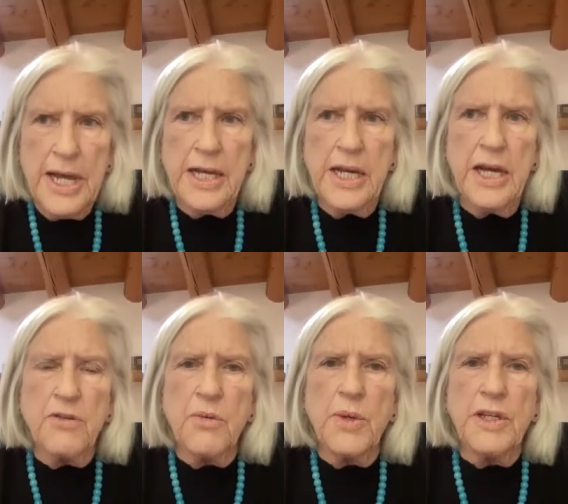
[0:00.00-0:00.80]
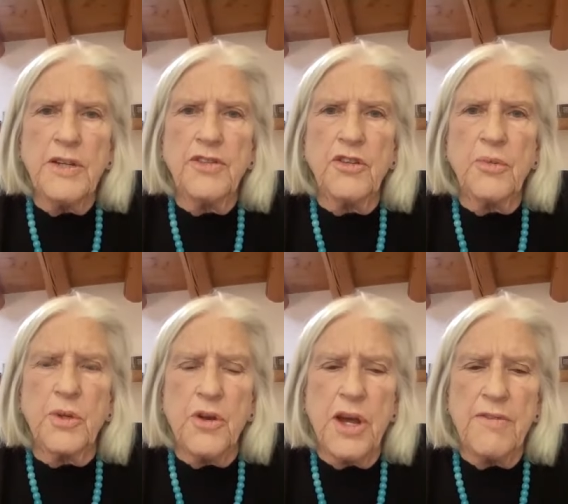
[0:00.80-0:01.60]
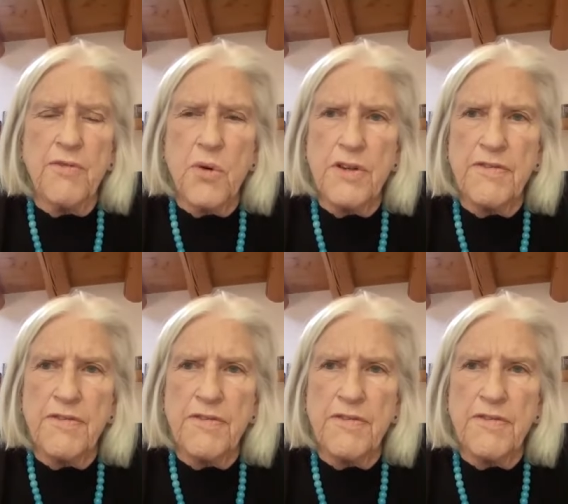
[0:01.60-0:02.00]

And 100 witnesses, when you have four